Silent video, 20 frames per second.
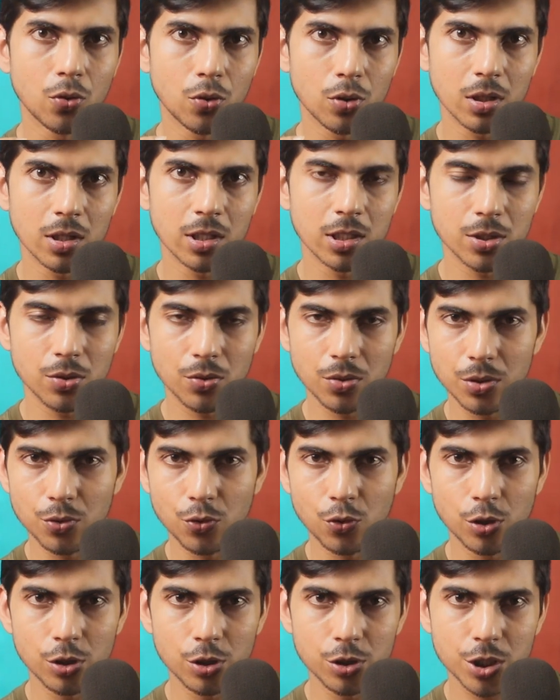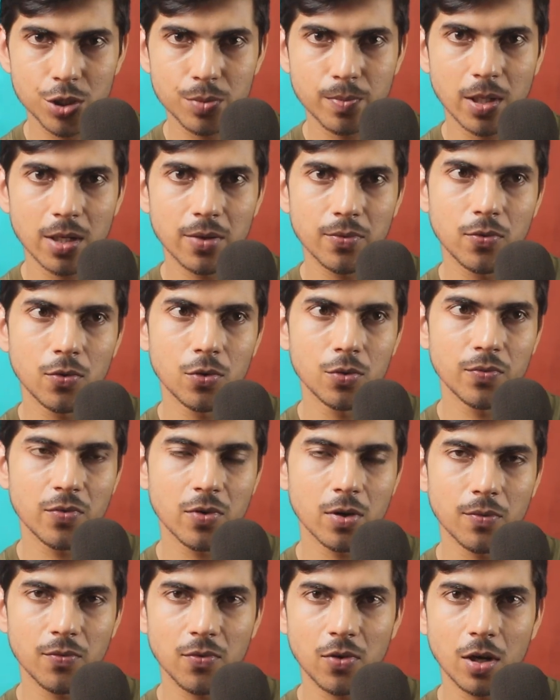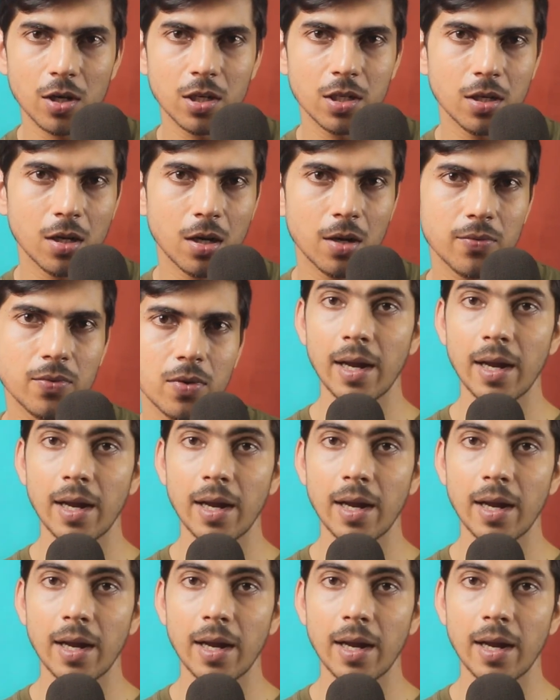hold your smartphone from falling off.